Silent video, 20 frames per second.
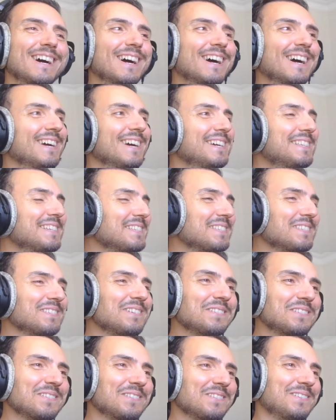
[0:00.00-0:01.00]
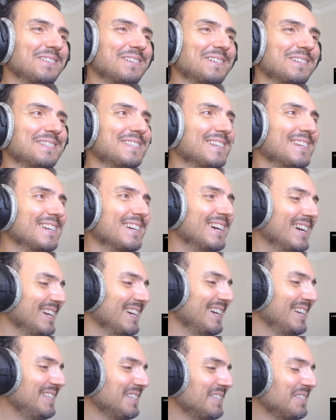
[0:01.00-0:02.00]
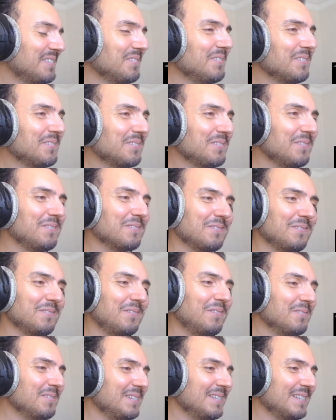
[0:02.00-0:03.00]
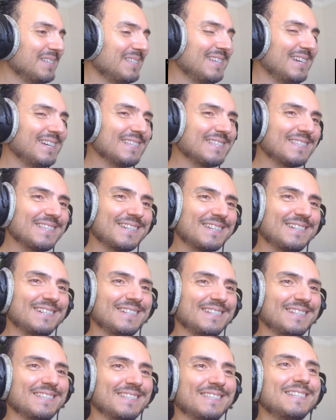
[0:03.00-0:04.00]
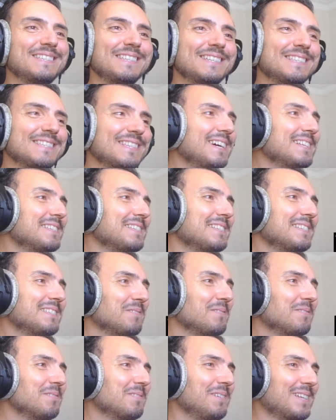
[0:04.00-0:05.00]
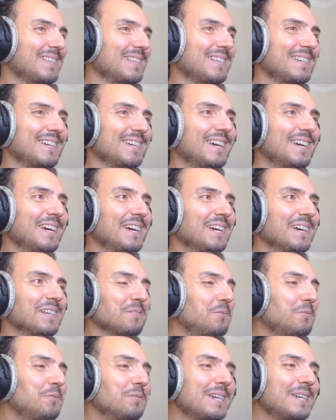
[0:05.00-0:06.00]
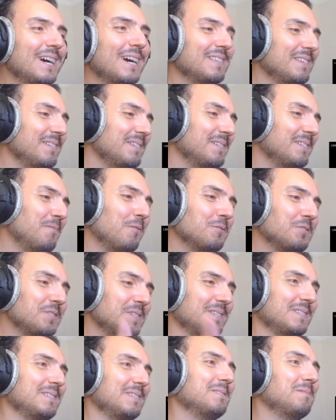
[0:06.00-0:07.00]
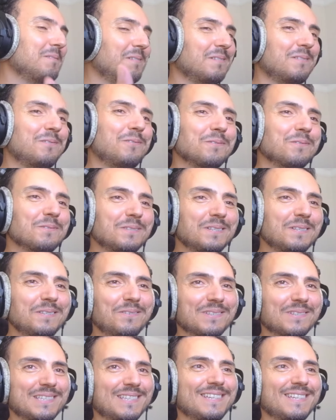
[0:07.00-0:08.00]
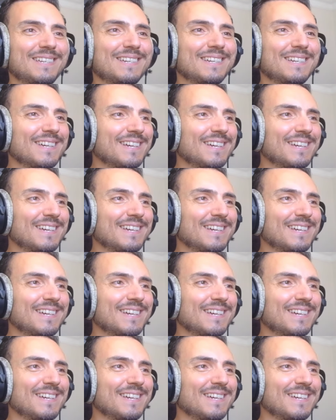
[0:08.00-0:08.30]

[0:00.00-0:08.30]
It is so short. It is short. Only 10 seconds. It ended so quickly. So you can watch it continuously.